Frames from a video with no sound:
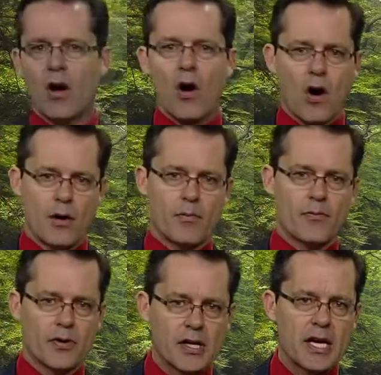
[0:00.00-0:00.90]
the
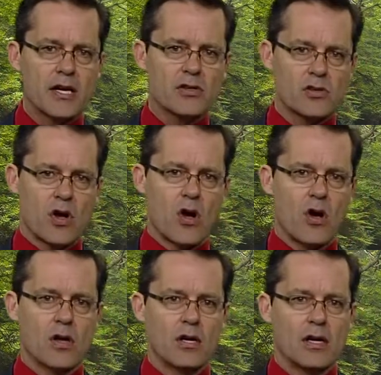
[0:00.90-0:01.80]
harp for King
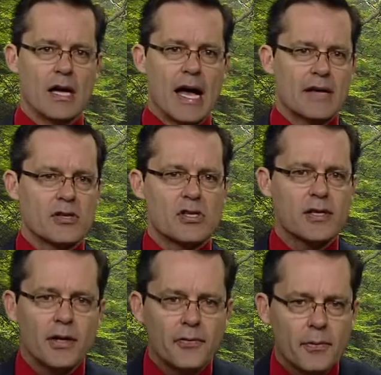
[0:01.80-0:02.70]
Saul as a
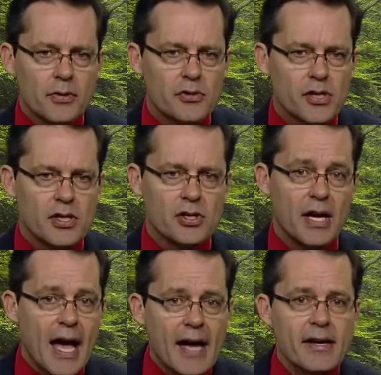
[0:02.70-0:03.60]
skillful
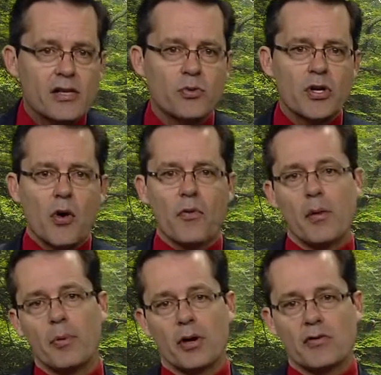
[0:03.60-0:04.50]
musician, and as we know from
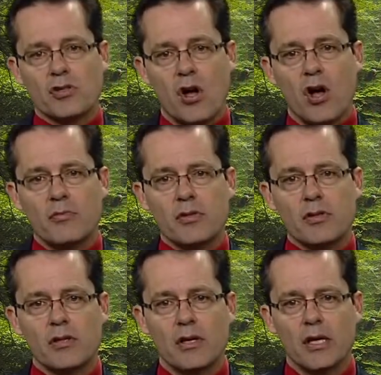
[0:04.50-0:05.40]
the book of
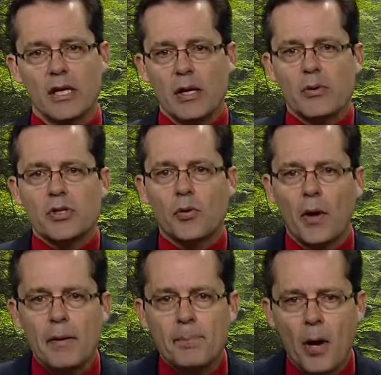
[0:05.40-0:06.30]
Psalms, he was a
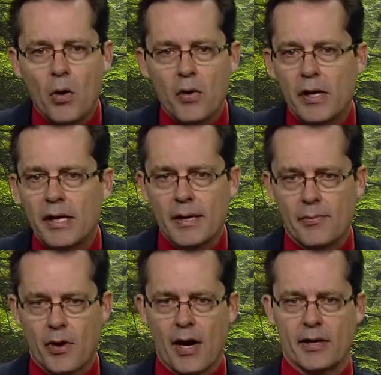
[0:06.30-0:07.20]
great poet and
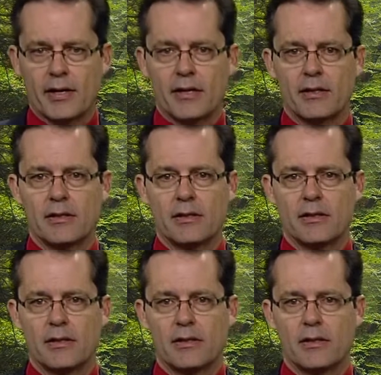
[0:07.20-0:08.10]
hymn writer.
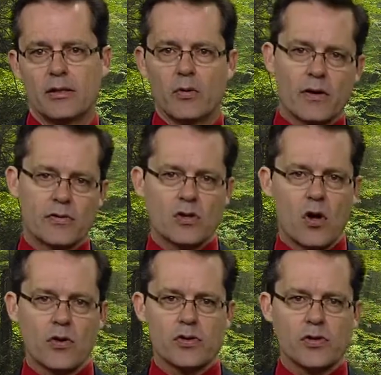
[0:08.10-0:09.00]
One of
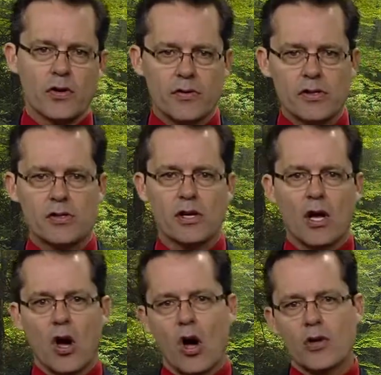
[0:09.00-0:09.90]
Saul's servants
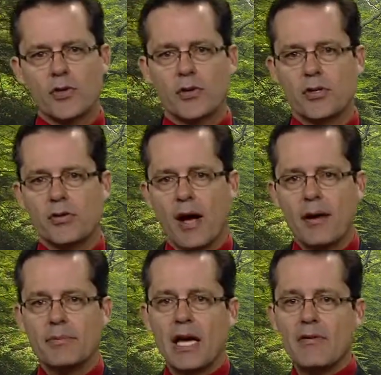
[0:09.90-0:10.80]
also
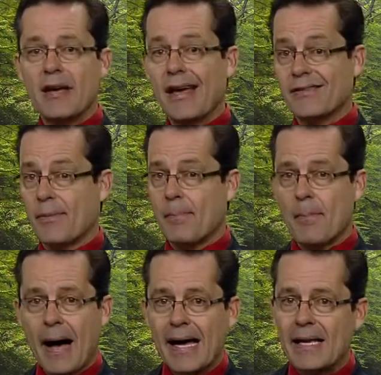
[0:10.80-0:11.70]
described David as a
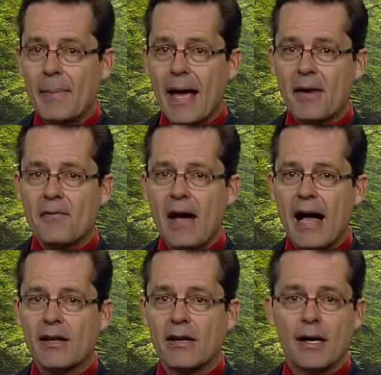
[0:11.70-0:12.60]
mighty man of
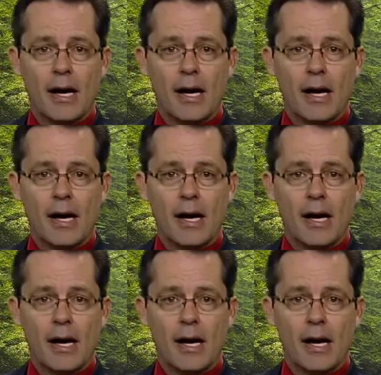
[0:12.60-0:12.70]
valor,